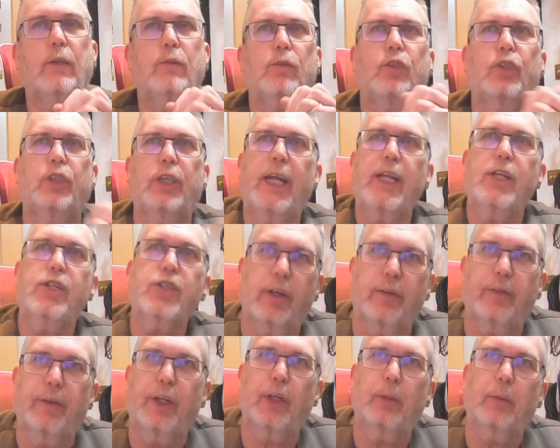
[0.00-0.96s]
Jane's
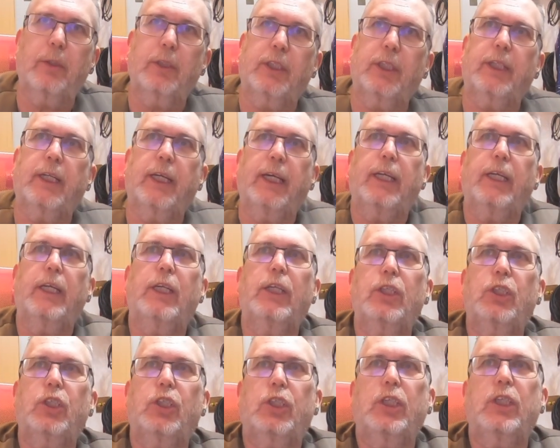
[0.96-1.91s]
unavailable today.
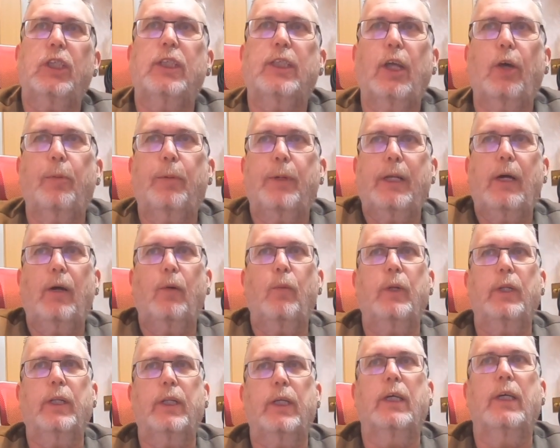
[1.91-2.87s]
She's helping out
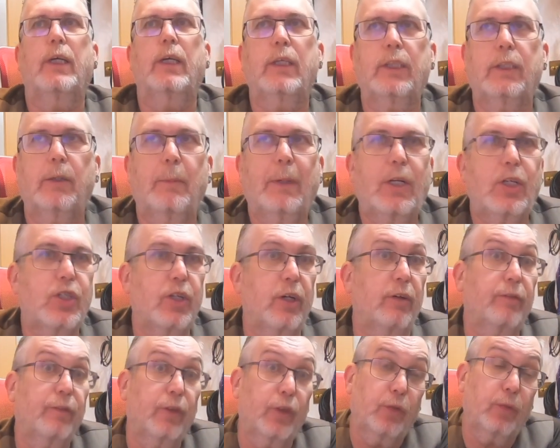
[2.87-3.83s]
with a
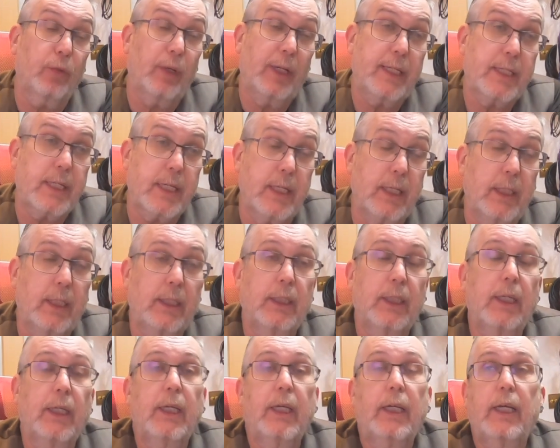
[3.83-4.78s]
dementia fundraising
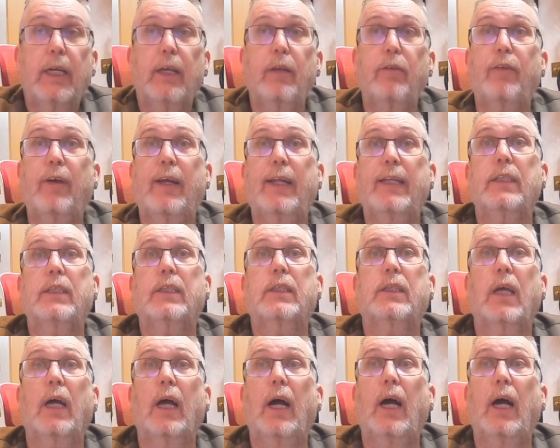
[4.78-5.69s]
event.